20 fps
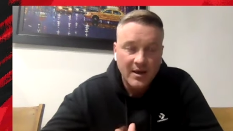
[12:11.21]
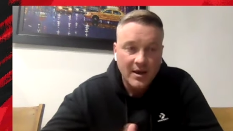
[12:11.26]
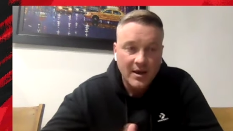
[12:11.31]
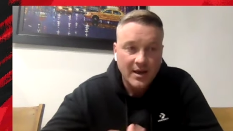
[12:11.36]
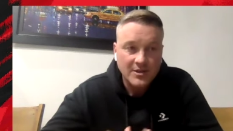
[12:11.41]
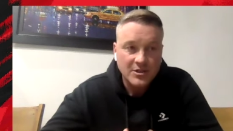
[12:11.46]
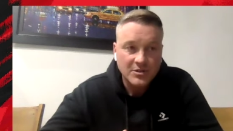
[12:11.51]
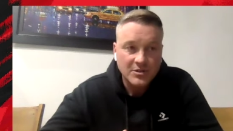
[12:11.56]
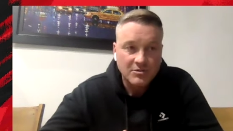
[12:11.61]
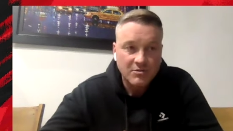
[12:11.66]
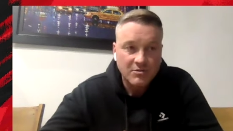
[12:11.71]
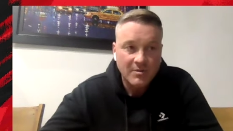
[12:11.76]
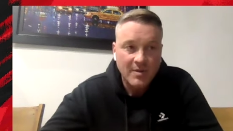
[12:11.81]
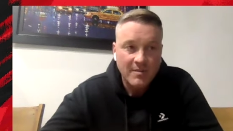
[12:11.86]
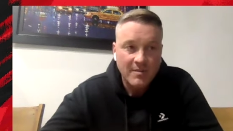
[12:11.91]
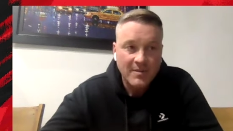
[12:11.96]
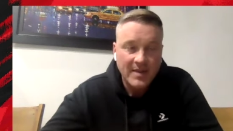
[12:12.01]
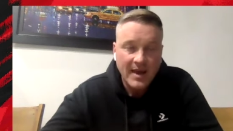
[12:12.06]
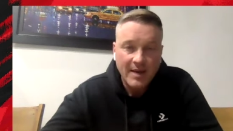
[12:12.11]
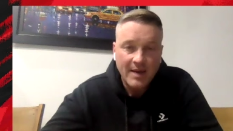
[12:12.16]
I just
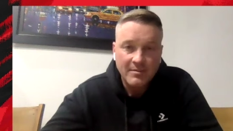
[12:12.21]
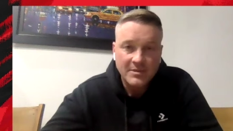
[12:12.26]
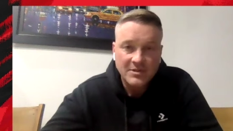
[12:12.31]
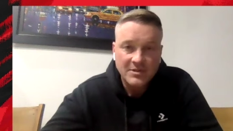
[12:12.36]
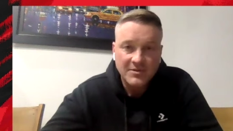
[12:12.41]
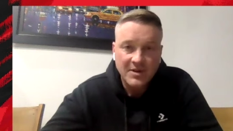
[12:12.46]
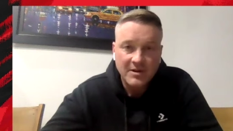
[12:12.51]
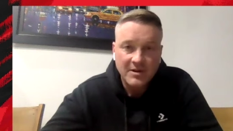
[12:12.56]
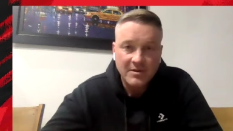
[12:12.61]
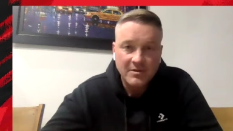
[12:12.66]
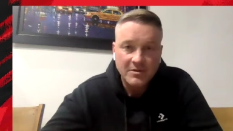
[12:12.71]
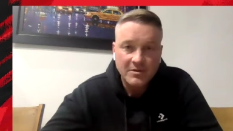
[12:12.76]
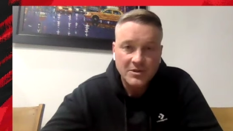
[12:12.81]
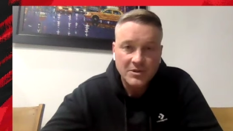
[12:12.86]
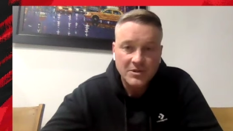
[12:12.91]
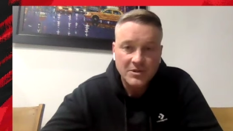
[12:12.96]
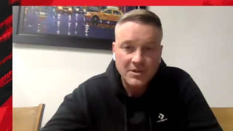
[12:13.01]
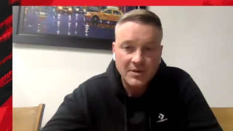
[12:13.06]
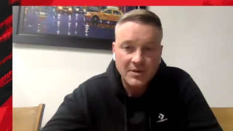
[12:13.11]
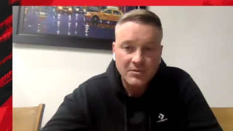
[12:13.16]
remember the atmosphere. It
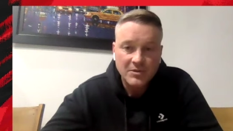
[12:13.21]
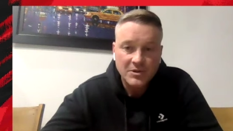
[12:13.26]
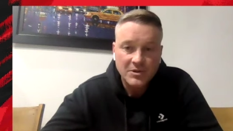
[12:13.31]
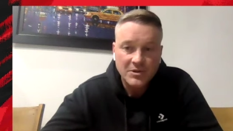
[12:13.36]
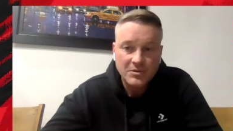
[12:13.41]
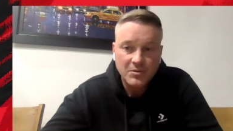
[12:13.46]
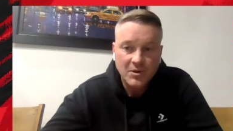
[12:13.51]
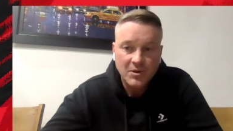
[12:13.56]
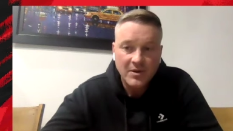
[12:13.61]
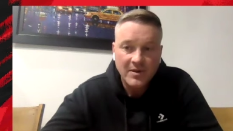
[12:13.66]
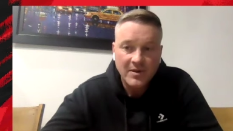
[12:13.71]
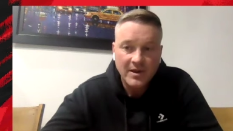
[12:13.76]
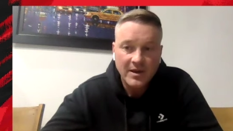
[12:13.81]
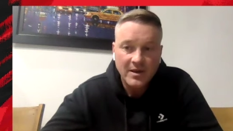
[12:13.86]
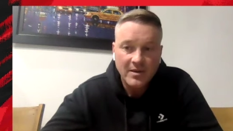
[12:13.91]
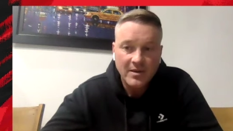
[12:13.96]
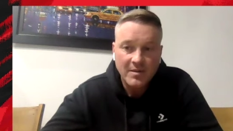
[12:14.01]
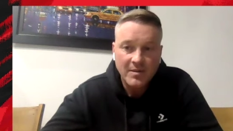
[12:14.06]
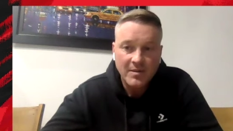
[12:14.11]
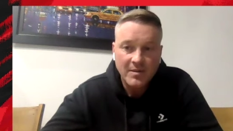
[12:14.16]
was one of the
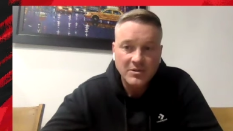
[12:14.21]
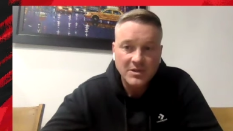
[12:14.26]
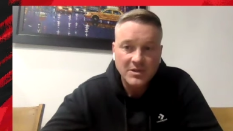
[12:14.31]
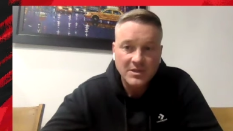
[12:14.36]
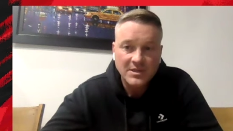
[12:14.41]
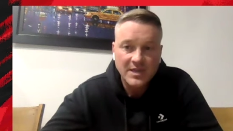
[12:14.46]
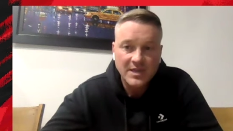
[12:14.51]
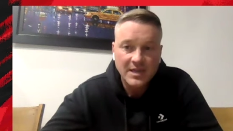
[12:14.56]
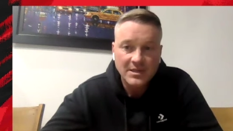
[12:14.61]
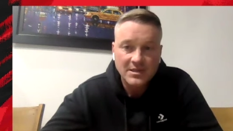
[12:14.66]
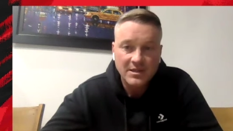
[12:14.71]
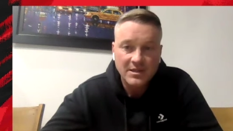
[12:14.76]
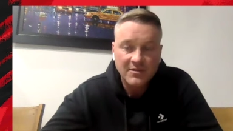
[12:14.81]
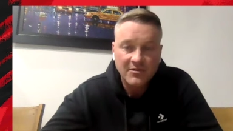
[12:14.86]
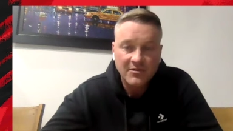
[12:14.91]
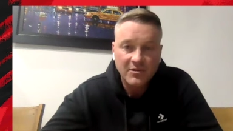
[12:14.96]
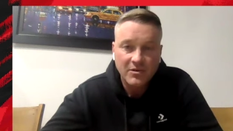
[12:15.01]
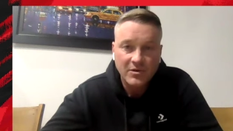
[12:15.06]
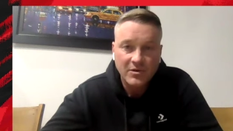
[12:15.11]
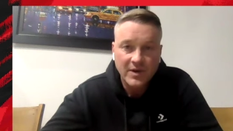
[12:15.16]
most intensely
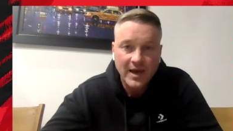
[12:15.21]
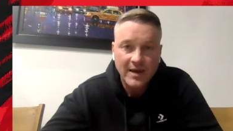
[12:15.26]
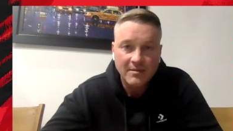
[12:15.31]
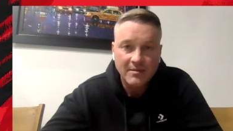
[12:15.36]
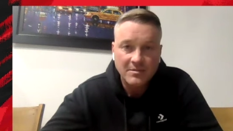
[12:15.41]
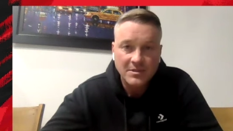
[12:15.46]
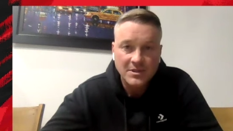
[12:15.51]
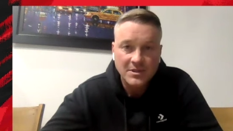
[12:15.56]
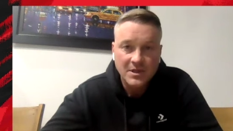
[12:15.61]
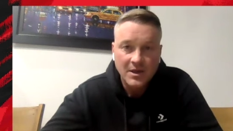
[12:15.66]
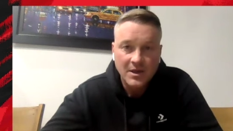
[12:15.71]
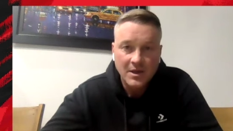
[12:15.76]
fought games,